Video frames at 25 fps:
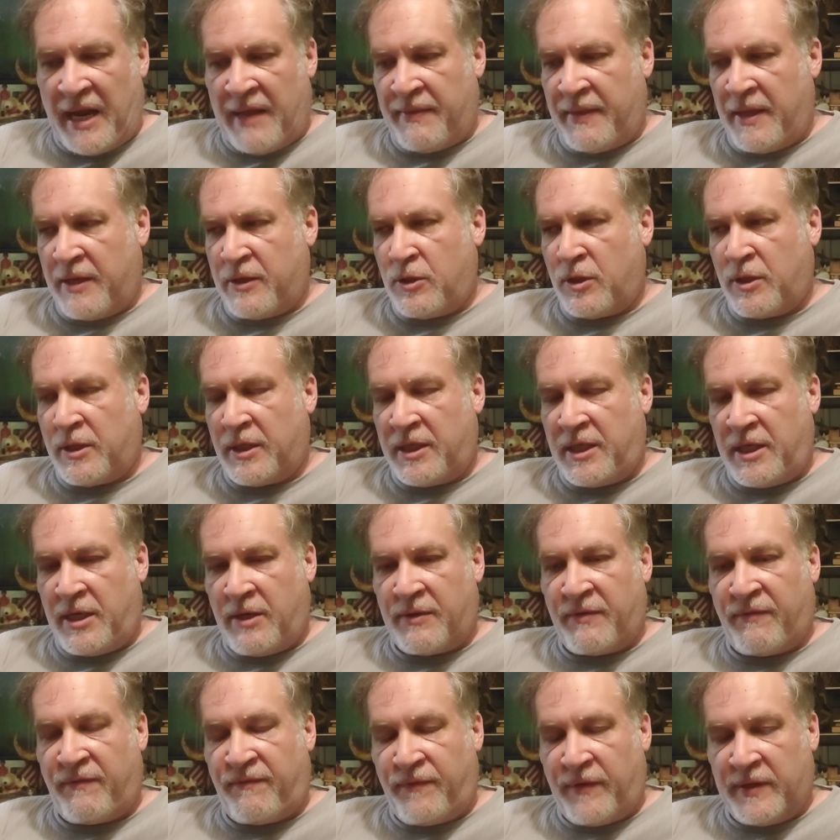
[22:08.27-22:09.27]
And then you could
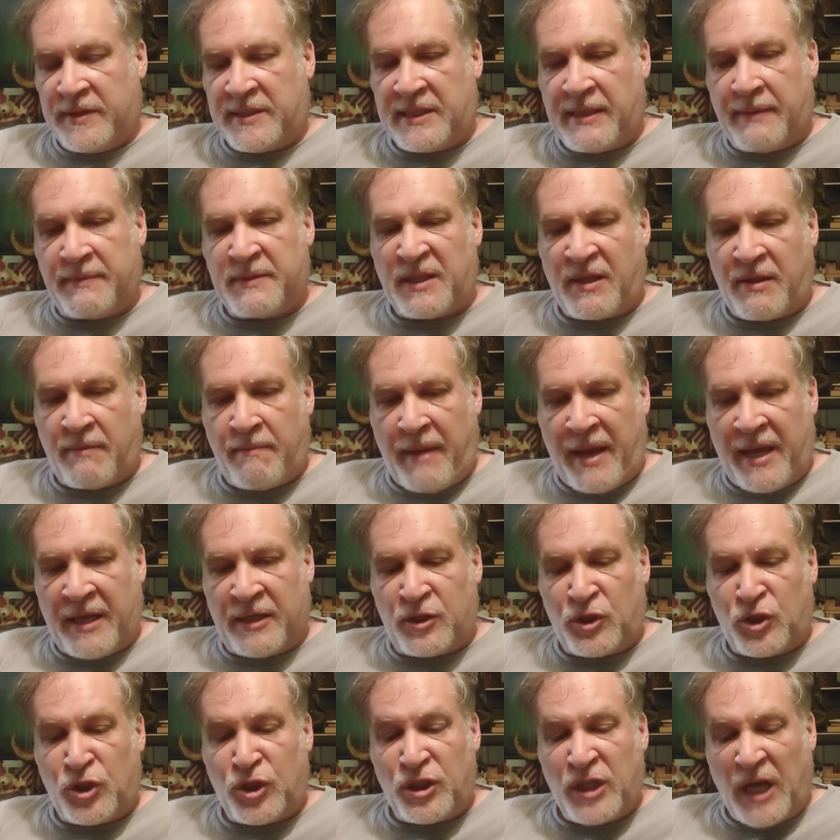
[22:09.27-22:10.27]
hear the footsteps of the
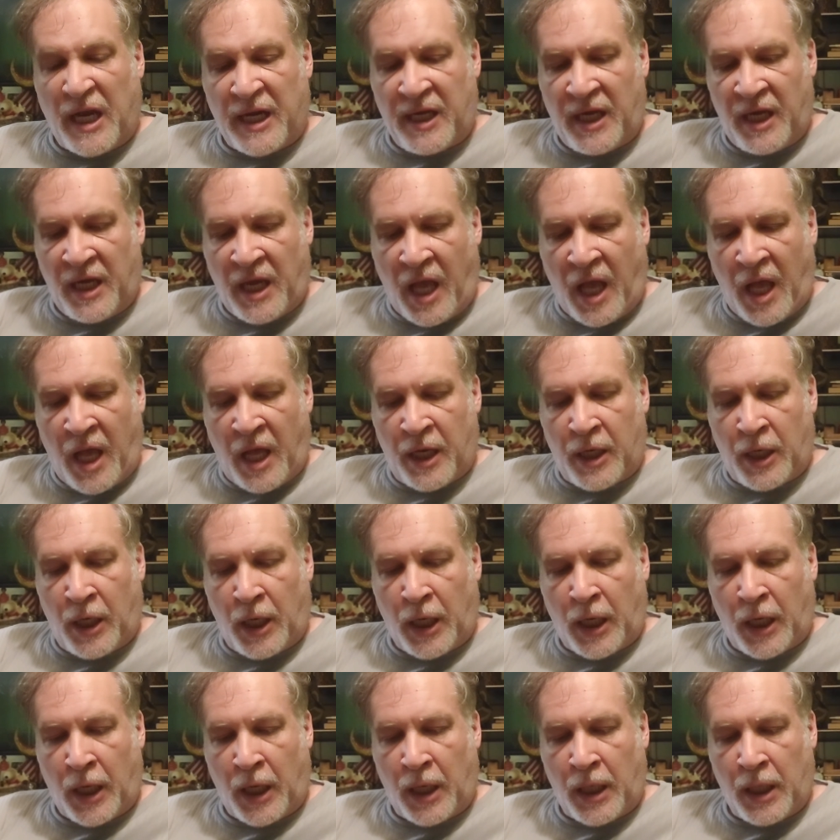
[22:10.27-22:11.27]
man checking on
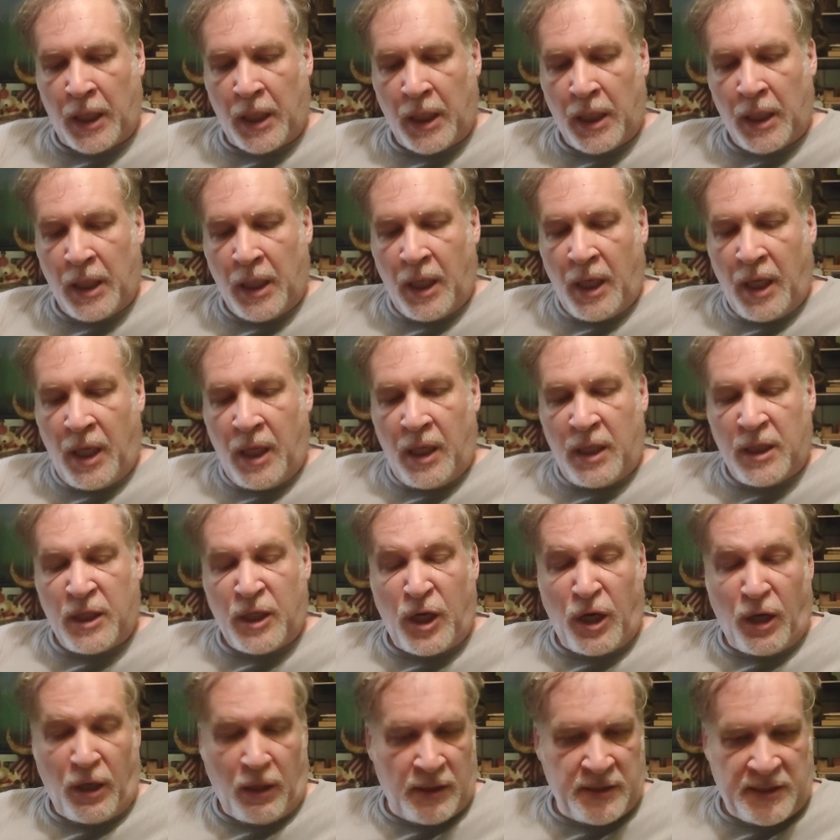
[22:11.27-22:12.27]
her,
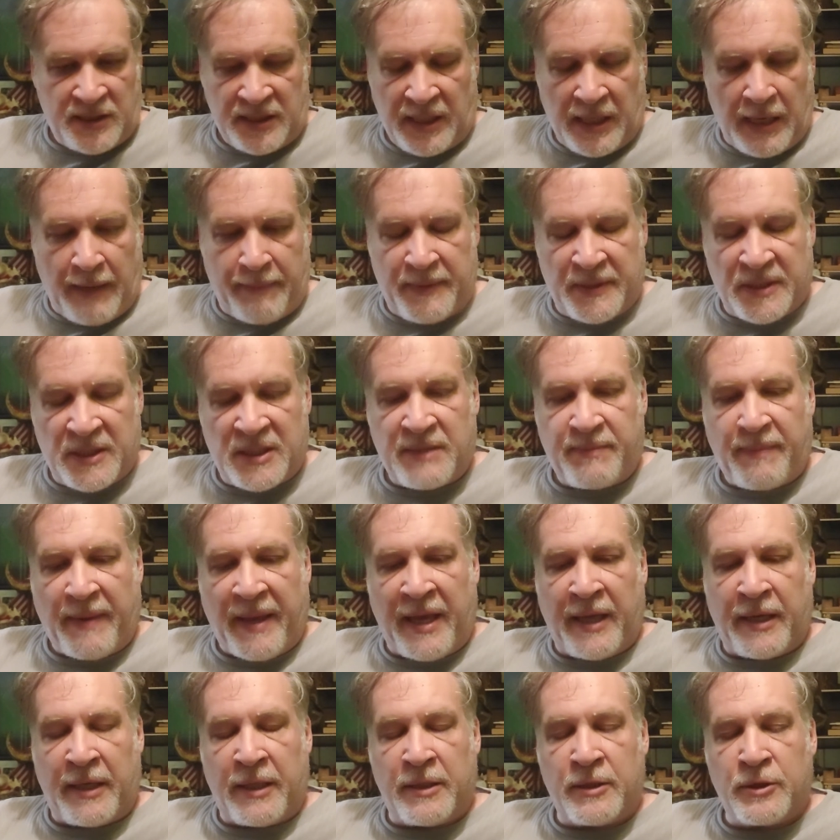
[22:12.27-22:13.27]
cursing up in
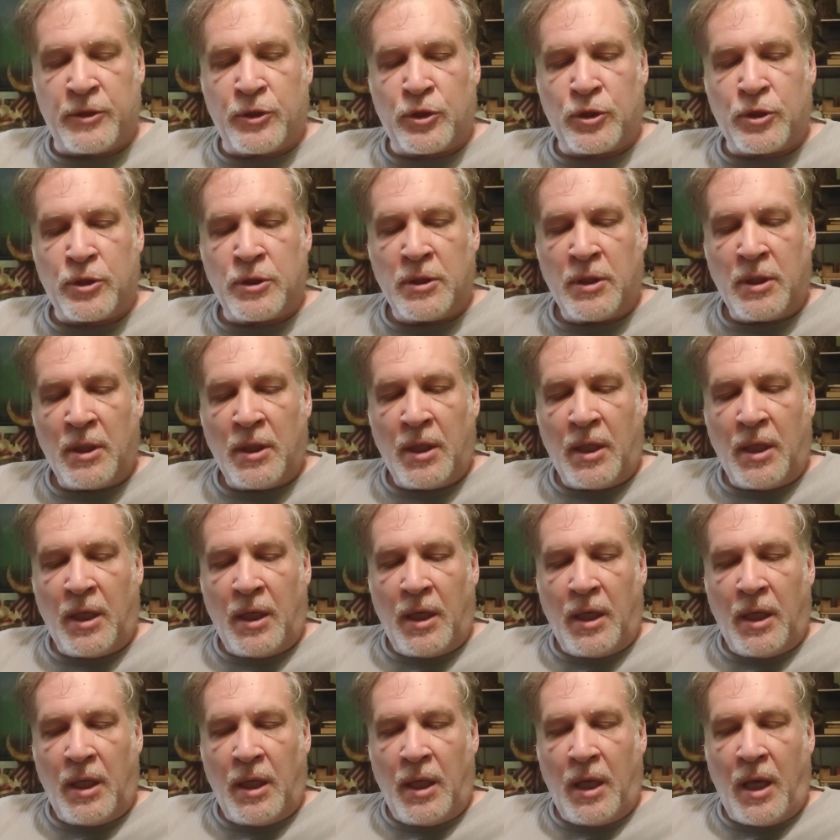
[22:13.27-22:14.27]
Spanish.
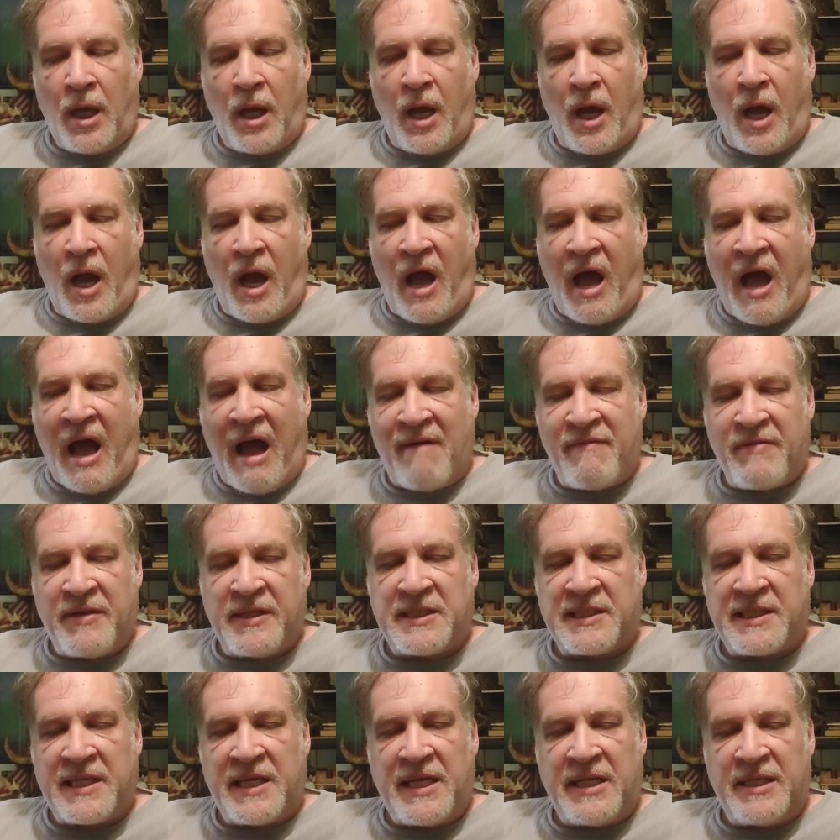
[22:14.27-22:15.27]

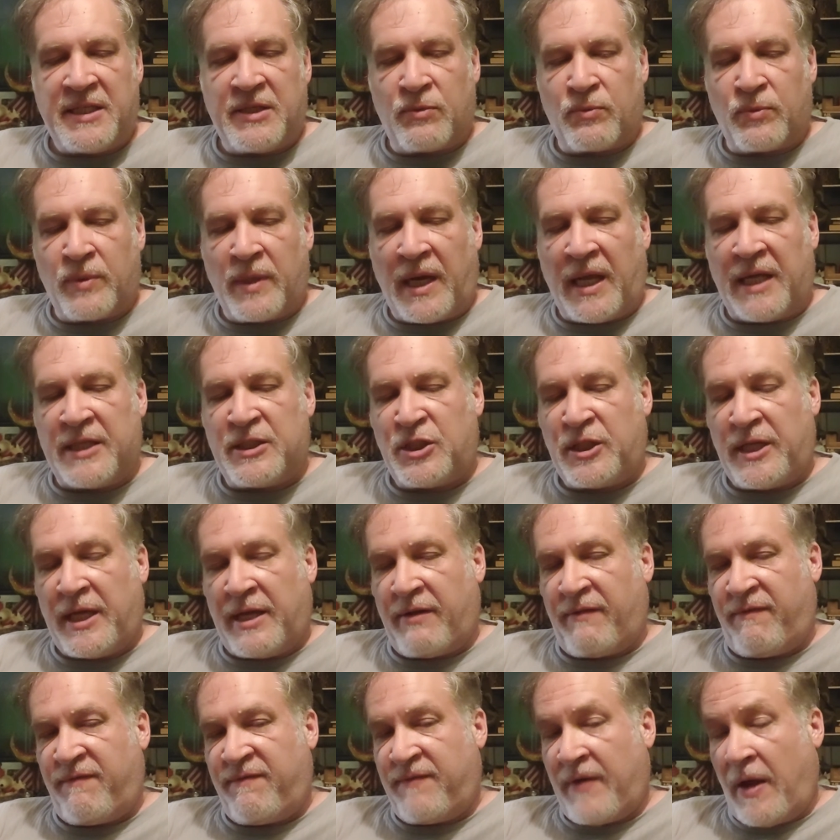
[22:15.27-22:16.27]
Obviously, he didn't realize she
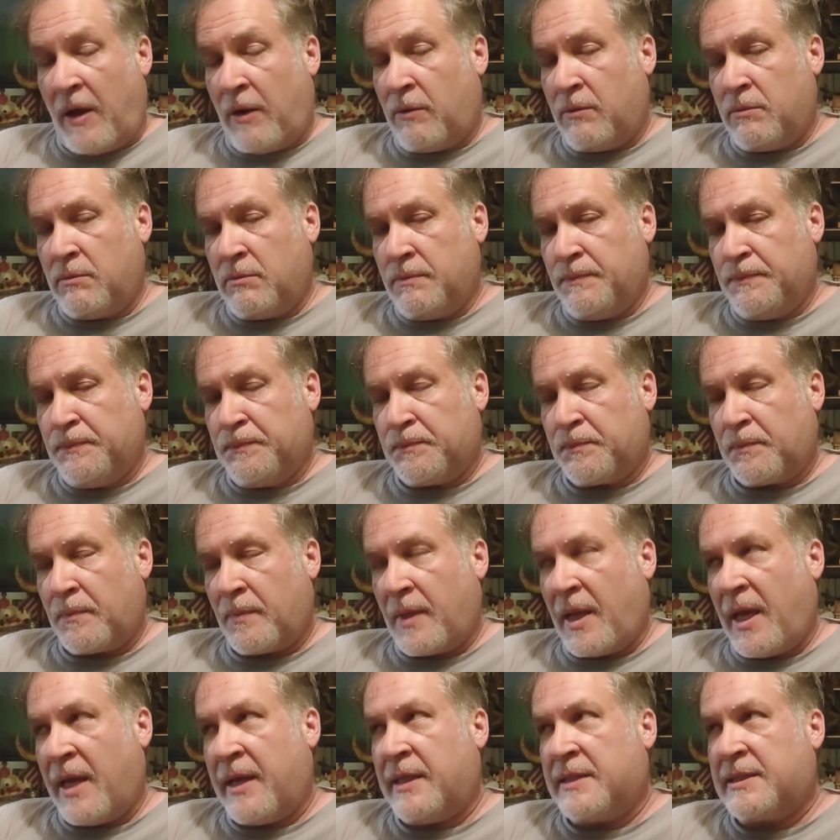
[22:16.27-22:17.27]
had a phone.
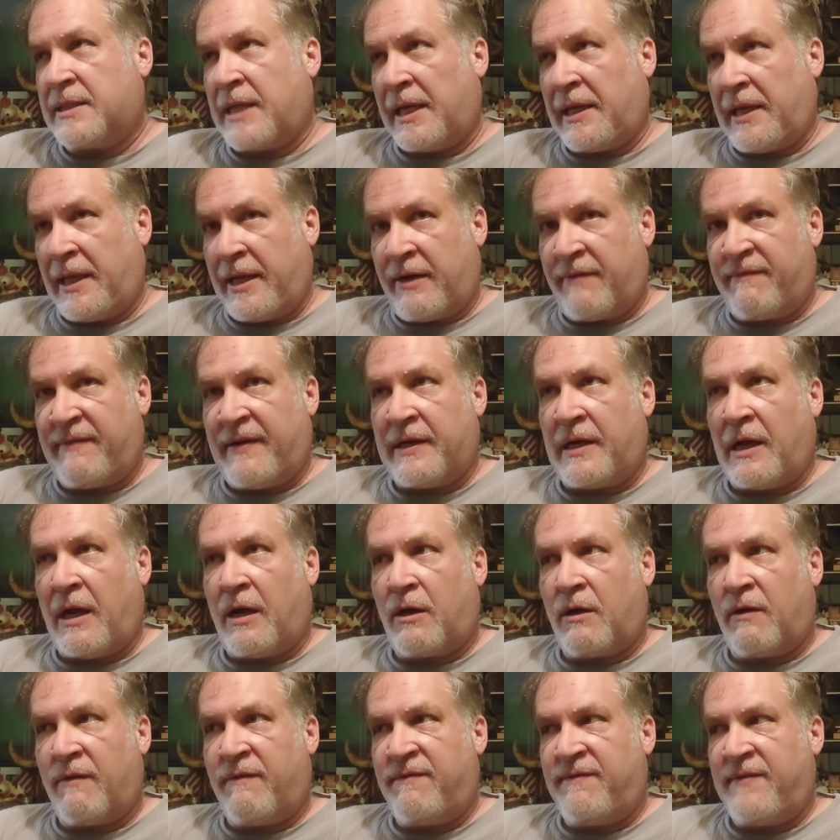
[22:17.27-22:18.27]
And as I later found out,
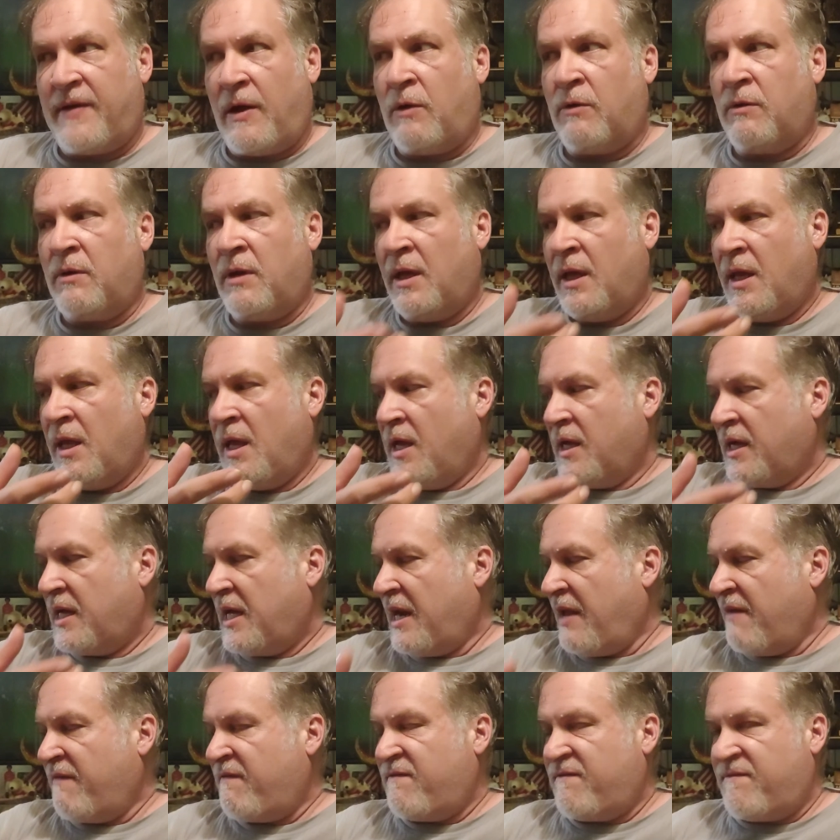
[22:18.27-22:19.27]
her phone
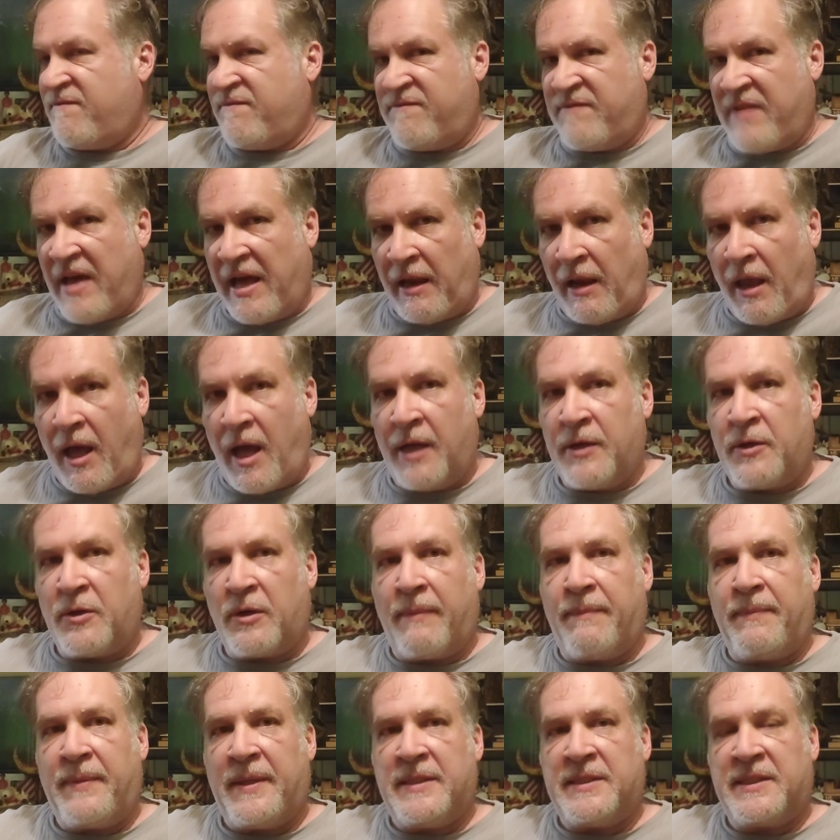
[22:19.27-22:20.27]
kind of fell under
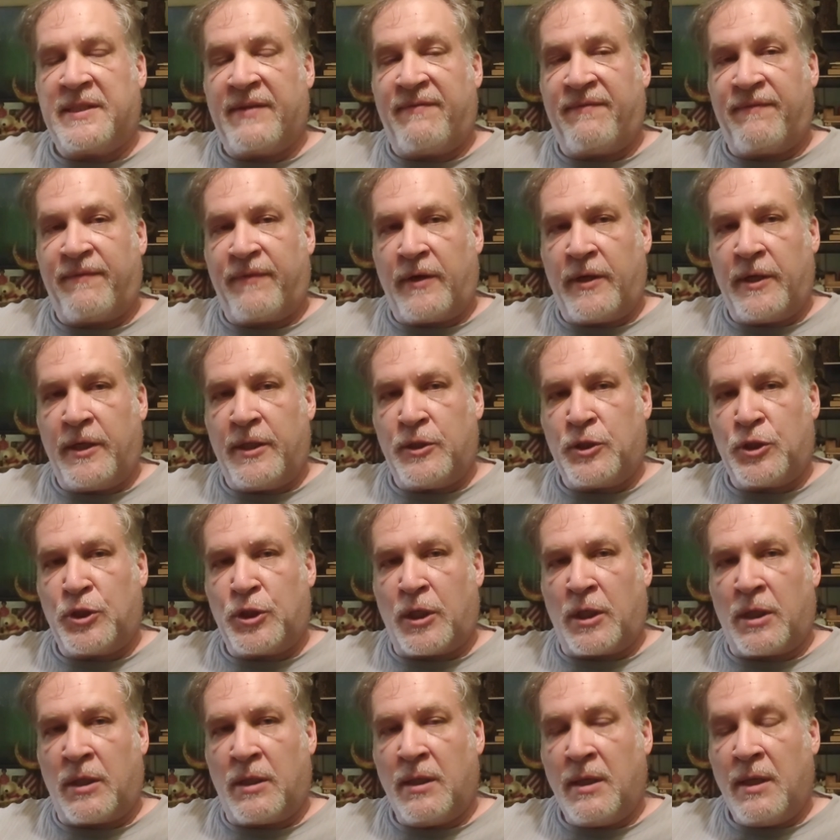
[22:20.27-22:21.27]
a piece of
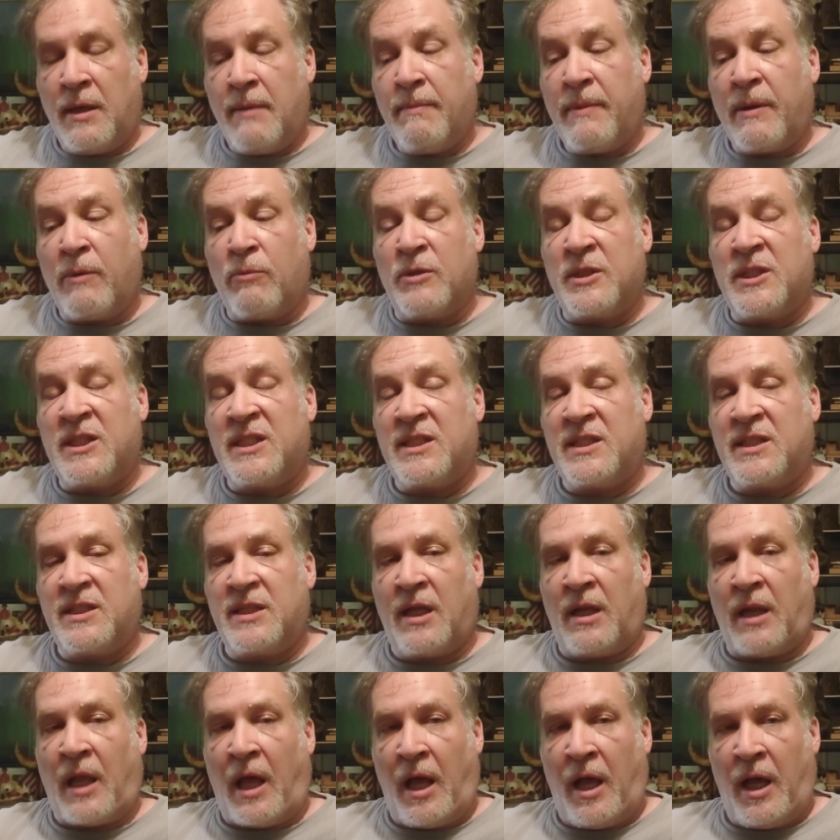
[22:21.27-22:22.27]
furniture, but it was
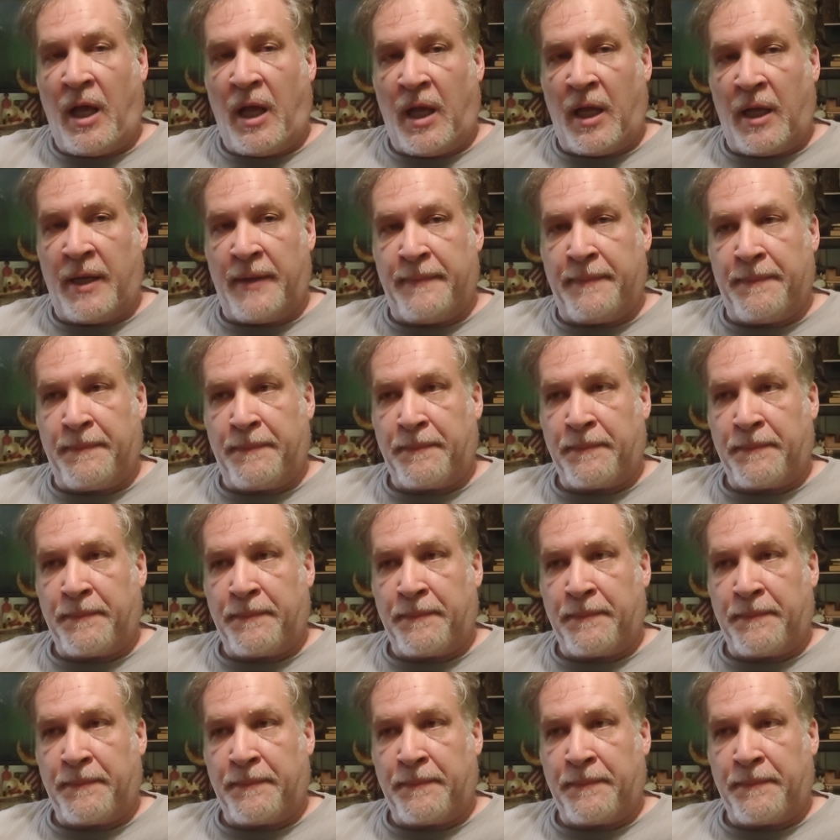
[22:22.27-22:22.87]
still on.